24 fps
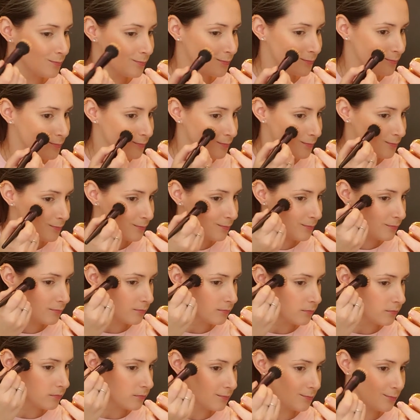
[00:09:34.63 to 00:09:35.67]
our
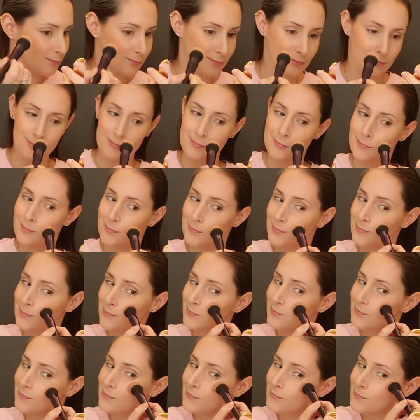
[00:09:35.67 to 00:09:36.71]
problems
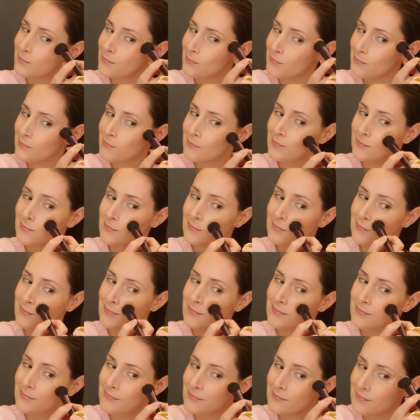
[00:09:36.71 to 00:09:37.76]
follow us and get
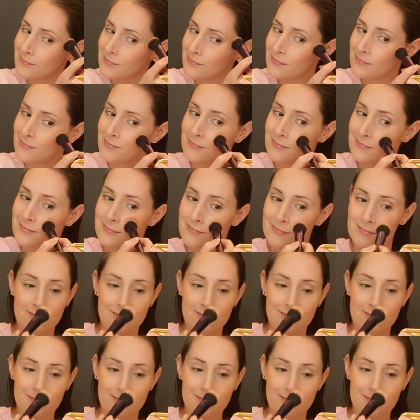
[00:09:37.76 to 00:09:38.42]
bigger. So